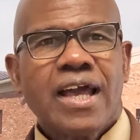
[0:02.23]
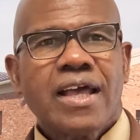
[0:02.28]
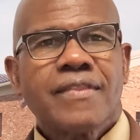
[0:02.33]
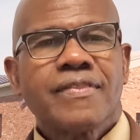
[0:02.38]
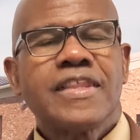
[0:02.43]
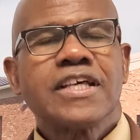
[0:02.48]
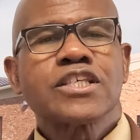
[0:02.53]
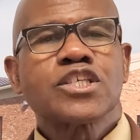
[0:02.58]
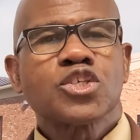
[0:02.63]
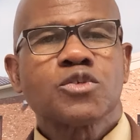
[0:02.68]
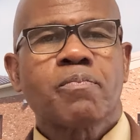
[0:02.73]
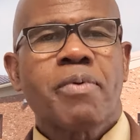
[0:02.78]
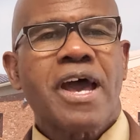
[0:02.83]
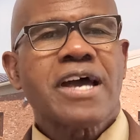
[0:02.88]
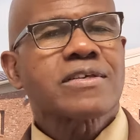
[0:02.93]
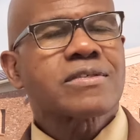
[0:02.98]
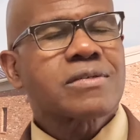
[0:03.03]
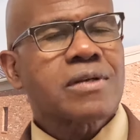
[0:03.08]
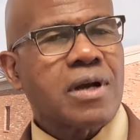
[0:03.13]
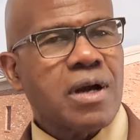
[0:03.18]
This is
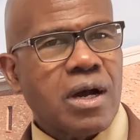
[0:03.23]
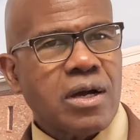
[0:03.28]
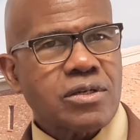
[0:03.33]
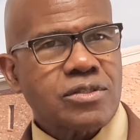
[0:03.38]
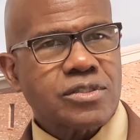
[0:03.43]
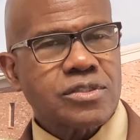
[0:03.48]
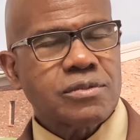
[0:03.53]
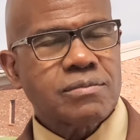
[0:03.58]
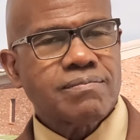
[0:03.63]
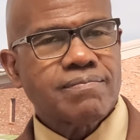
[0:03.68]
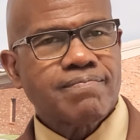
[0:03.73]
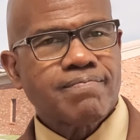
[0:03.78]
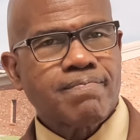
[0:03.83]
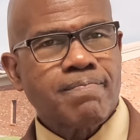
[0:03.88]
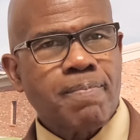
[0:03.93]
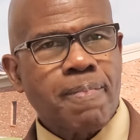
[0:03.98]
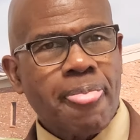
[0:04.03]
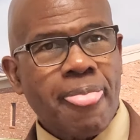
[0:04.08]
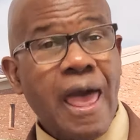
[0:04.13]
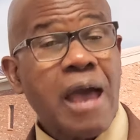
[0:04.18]
Pastor Carson.
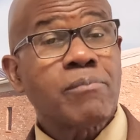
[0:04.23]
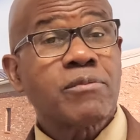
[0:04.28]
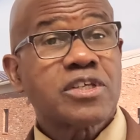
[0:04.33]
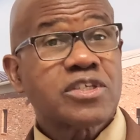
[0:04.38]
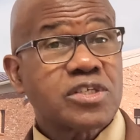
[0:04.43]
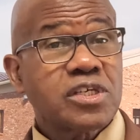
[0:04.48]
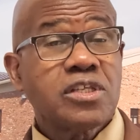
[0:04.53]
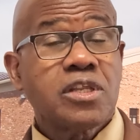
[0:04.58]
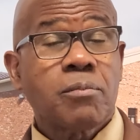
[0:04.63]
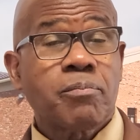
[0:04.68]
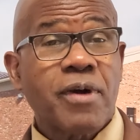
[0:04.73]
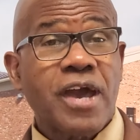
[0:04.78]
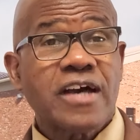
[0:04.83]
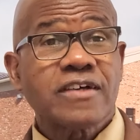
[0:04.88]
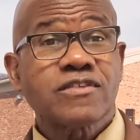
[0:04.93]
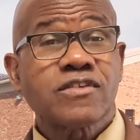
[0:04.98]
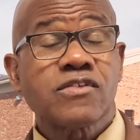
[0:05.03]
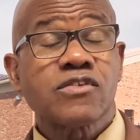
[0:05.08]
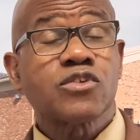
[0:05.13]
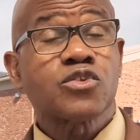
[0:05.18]
I'm the senior
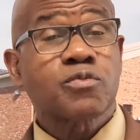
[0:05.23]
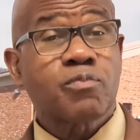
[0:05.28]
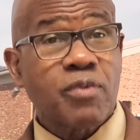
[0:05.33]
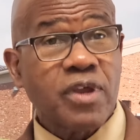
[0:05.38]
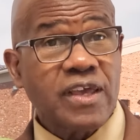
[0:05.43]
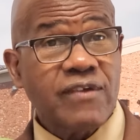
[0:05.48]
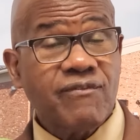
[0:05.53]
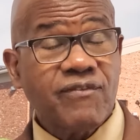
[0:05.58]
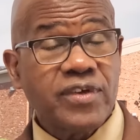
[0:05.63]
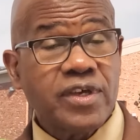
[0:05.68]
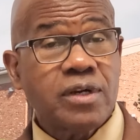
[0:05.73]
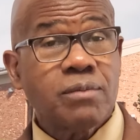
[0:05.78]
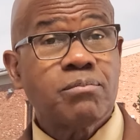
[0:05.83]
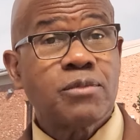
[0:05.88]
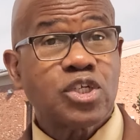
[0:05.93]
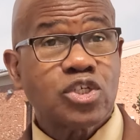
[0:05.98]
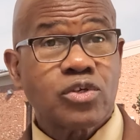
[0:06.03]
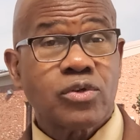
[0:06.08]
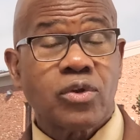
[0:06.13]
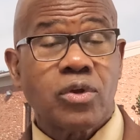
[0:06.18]
pastor of the Springfield
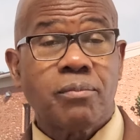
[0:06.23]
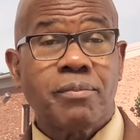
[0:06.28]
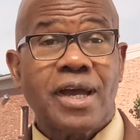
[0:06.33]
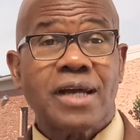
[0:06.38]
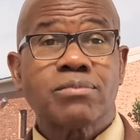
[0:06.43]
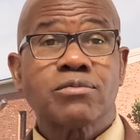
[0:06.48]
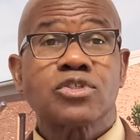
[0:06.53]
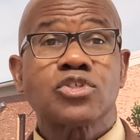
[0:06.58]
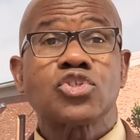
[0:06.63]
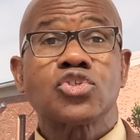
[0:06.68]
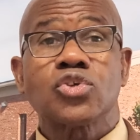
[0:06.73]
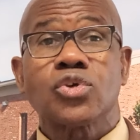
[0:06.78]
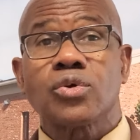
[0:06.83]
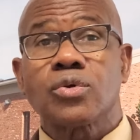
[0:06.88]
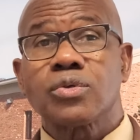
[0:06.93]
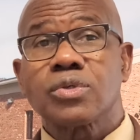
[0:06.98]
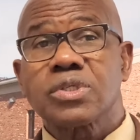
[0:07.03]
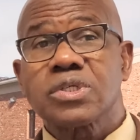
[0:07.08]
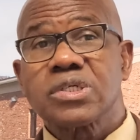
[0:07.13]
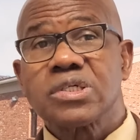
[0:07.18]
Missionary Baptist
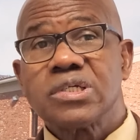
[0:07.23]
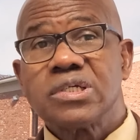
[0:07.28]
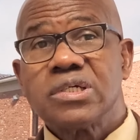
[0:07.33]
Church,